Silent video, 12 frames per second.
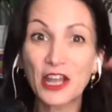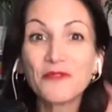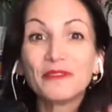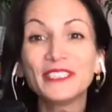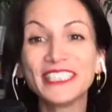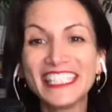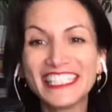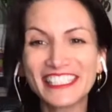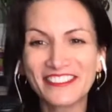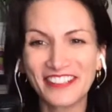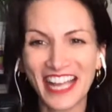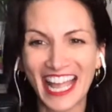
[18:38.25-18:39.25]
please
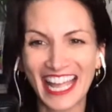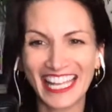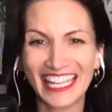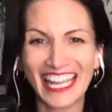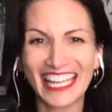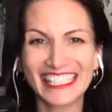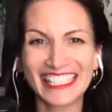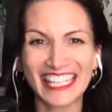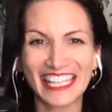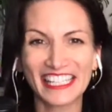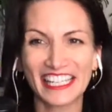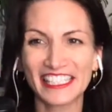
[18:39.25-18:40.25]
go ahead and
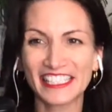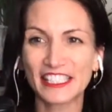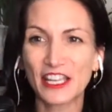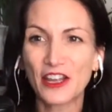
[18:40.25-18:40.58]
send us